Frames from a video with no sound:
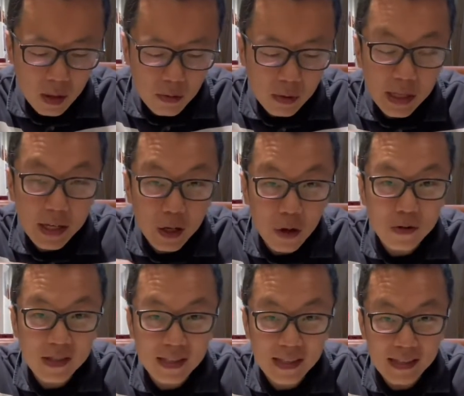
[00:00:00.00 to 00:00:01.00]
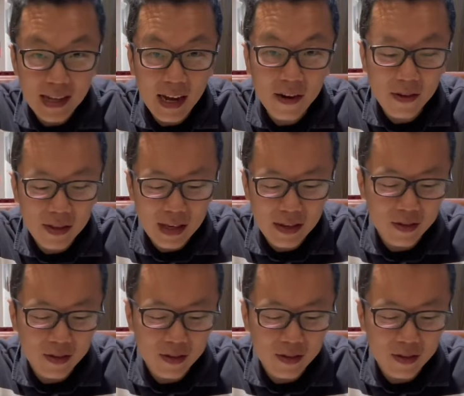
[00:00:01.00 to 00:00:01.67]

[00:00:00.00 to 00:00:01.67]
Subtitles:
really coats the entire thing.